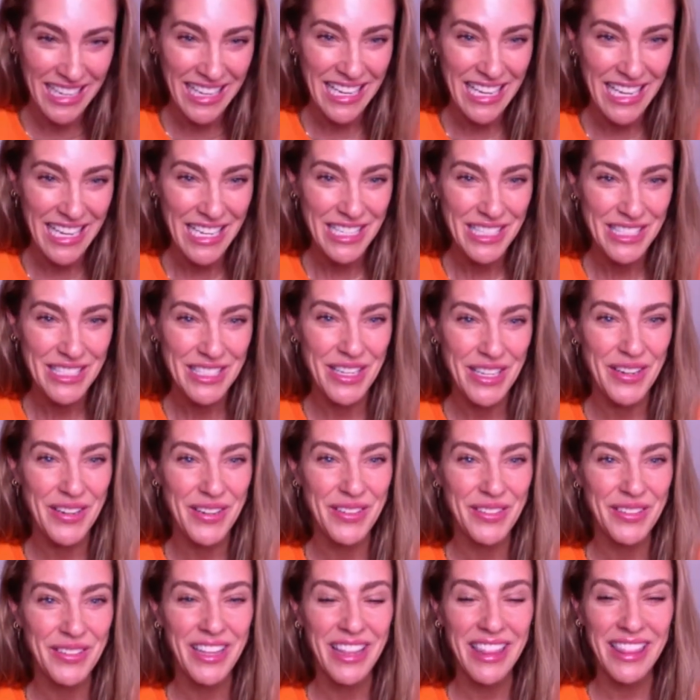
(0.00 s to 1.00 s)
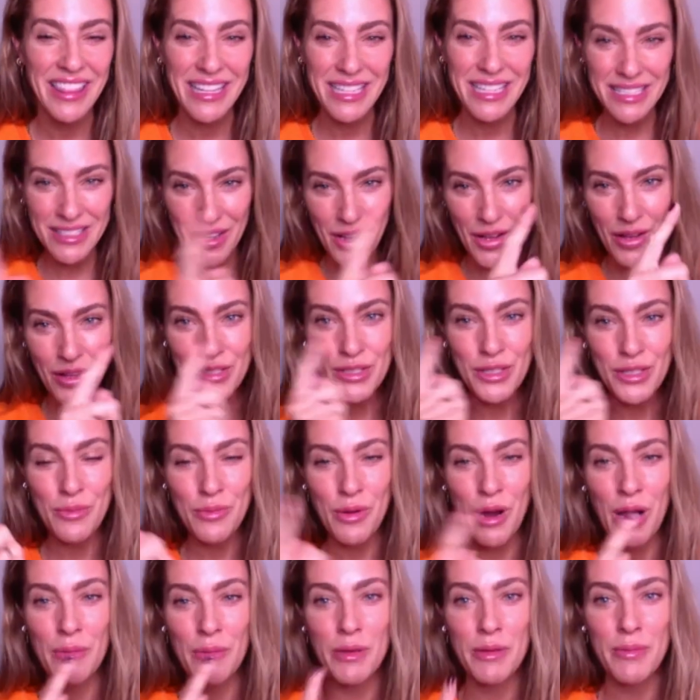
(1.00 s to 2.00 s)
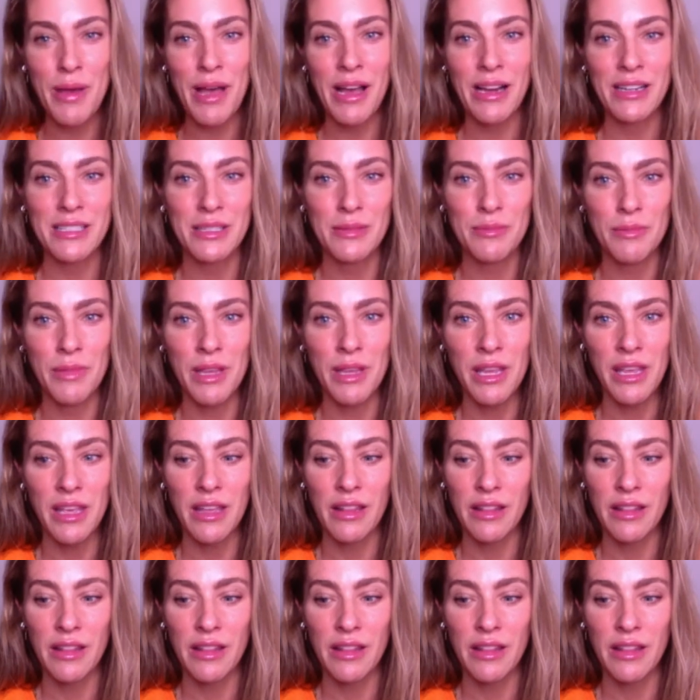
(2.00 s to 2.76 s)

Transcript: So this also brought me back to me.